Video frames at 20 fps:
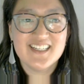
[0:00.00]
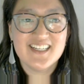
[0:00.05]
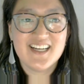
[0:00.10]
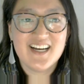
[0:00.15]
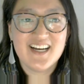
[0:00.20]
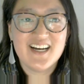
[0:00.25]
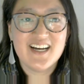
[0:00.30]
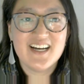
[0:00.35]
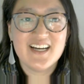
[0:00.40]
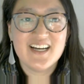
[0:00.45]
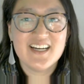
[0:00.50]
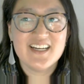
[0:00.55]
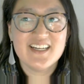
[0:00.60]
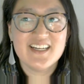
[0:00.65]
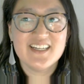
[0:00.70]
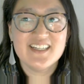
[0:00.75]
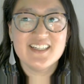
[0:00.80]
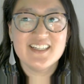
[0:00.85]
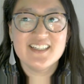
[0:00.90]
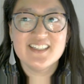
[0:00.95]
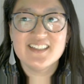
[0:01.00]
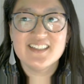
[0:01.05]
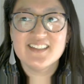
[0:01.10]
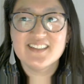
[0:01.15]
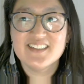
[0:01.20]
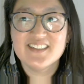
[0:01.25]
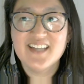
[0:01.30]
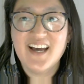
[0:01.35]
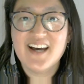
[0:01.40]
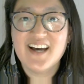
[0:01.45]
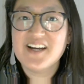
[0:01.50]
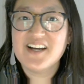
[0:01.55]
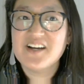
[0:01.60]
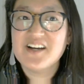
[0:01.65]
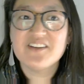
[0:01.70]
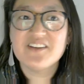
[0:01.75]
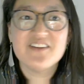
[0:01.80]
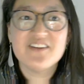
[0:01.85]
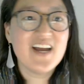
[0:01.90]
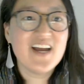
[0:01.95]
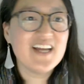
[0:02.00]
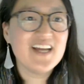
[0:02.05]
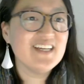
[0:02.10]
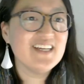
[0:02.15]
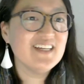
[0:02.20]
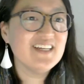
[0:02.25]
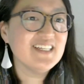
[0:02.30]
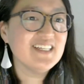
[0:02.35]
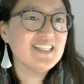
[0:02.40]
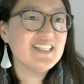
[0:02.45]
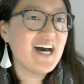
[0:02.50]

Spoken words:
Are there any